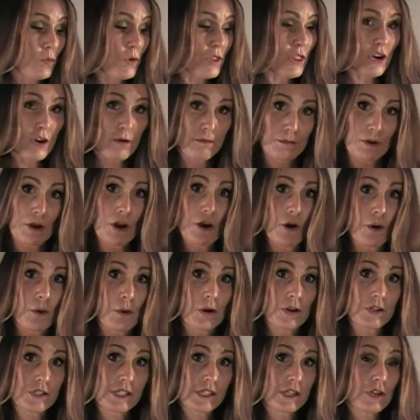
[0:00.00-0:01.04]
with our bow,
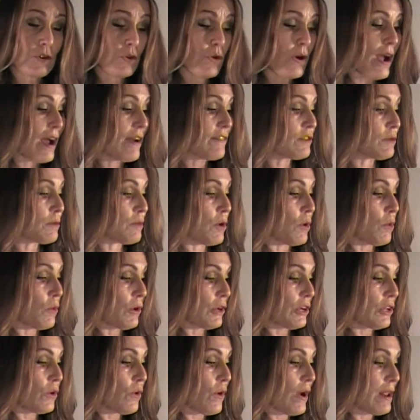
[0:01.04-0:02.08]
our single crafter bow, we're
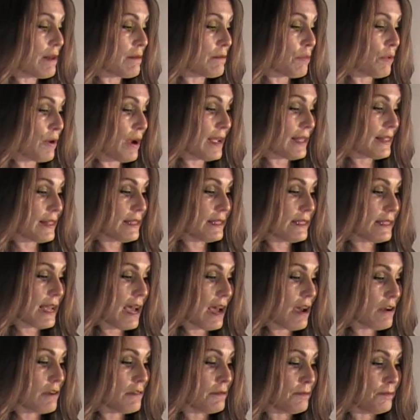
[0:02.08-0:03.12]
going to go ahead and break this
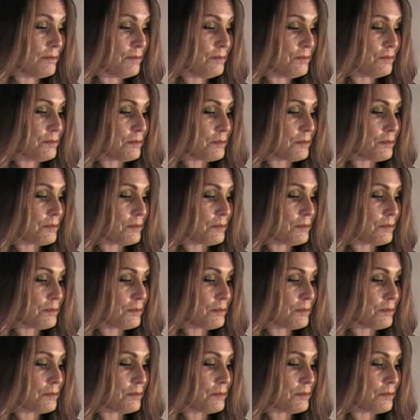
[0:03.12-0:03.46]
out